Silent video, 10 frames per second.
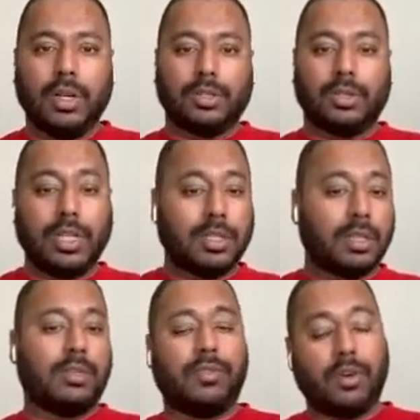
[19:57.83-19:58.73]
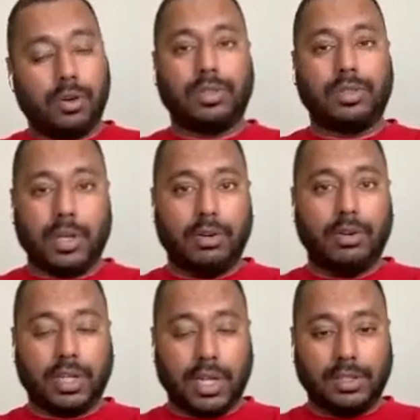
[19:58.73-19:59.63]
So these are the four
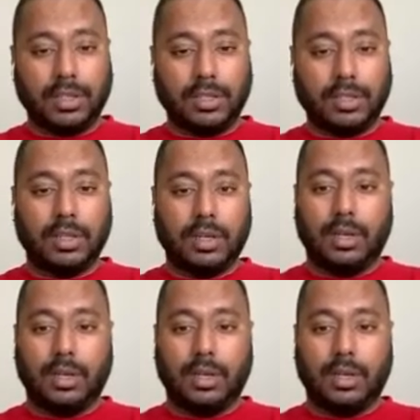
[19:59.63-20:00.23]
general challenges,